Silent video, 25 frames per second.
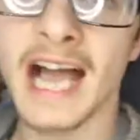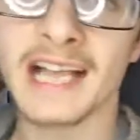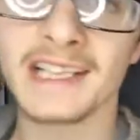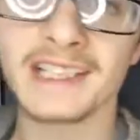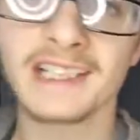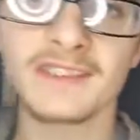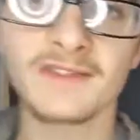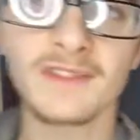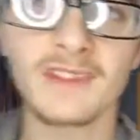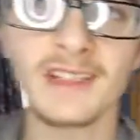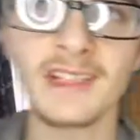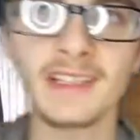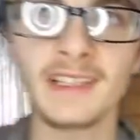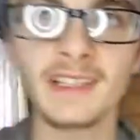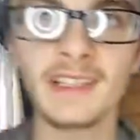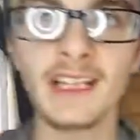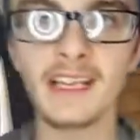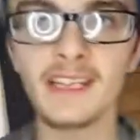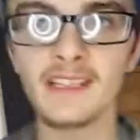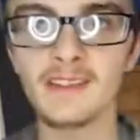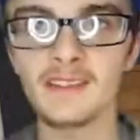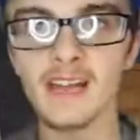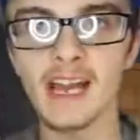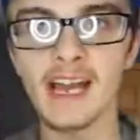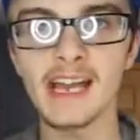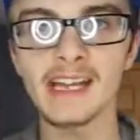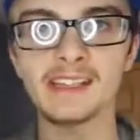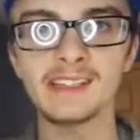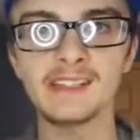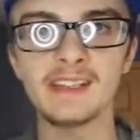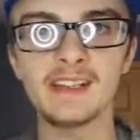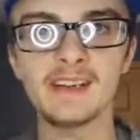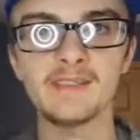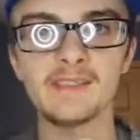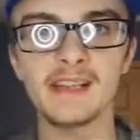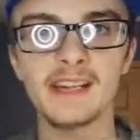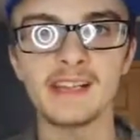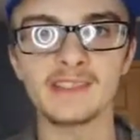I just want to let you guys
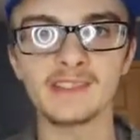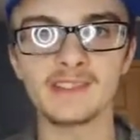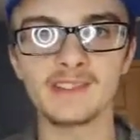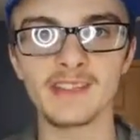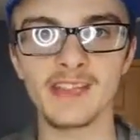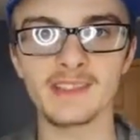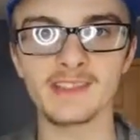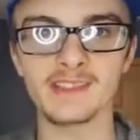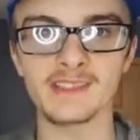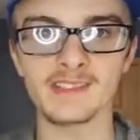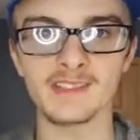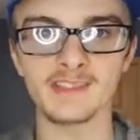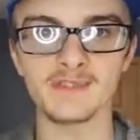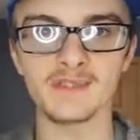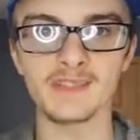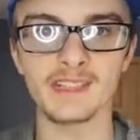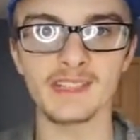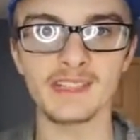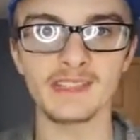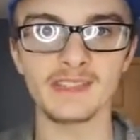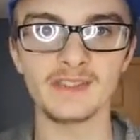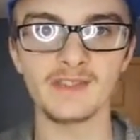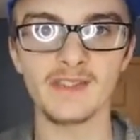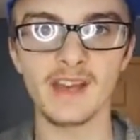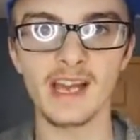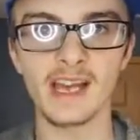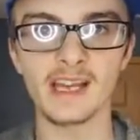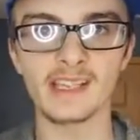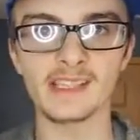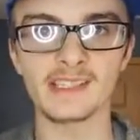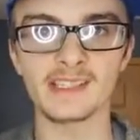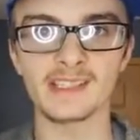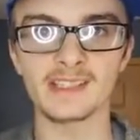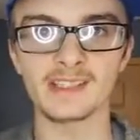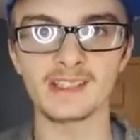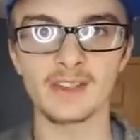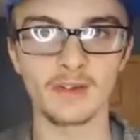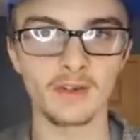know that 2022
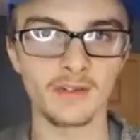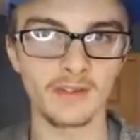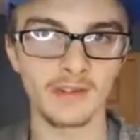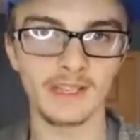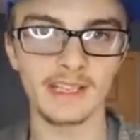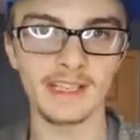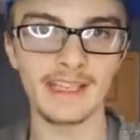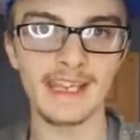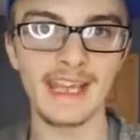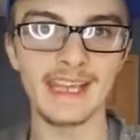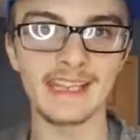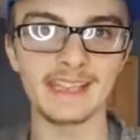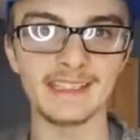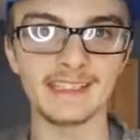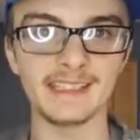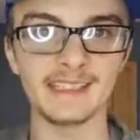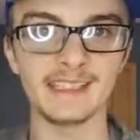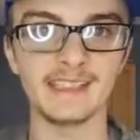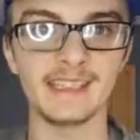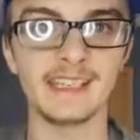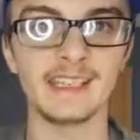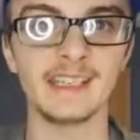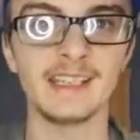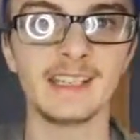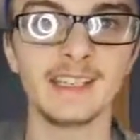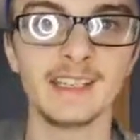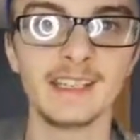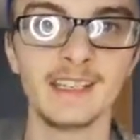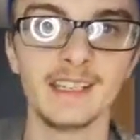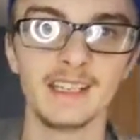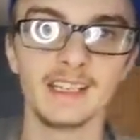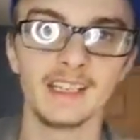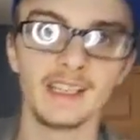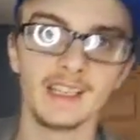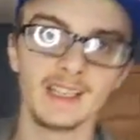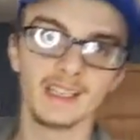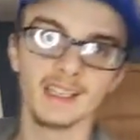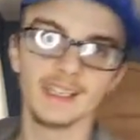has totally ended.
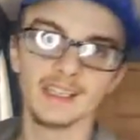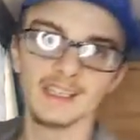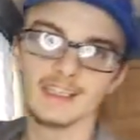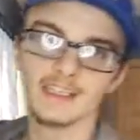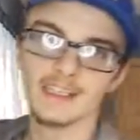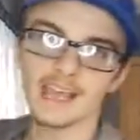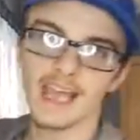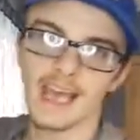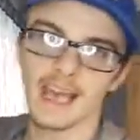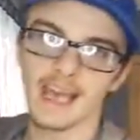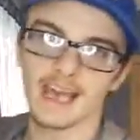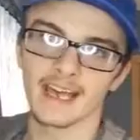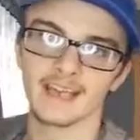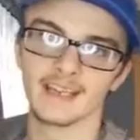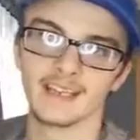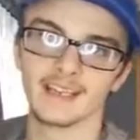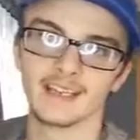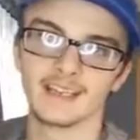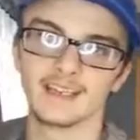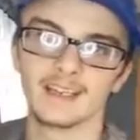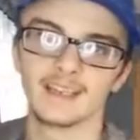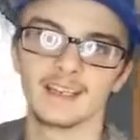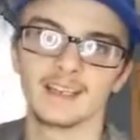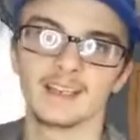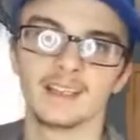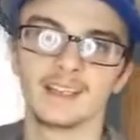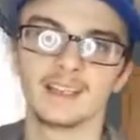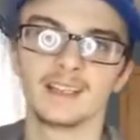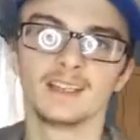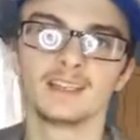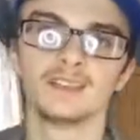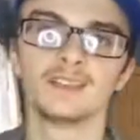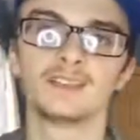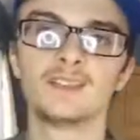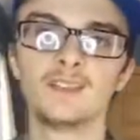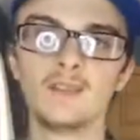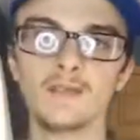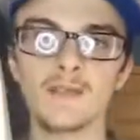Yeah,
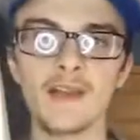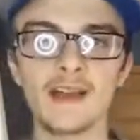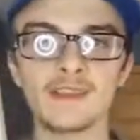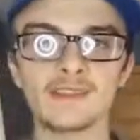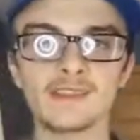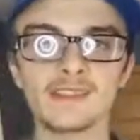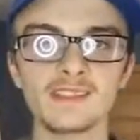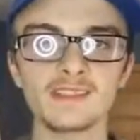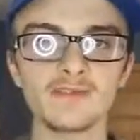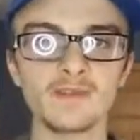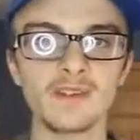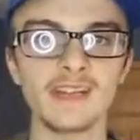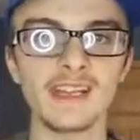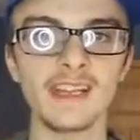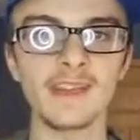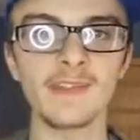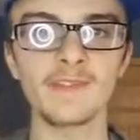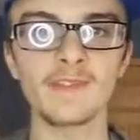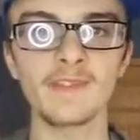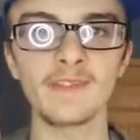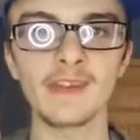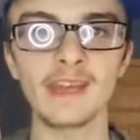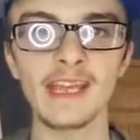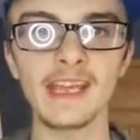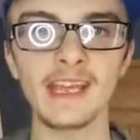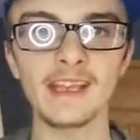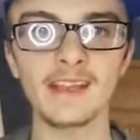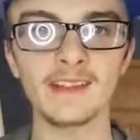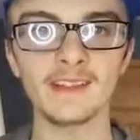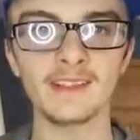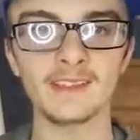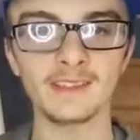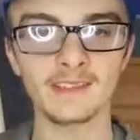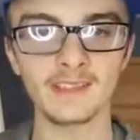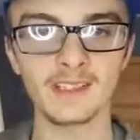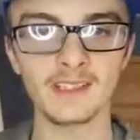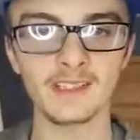2023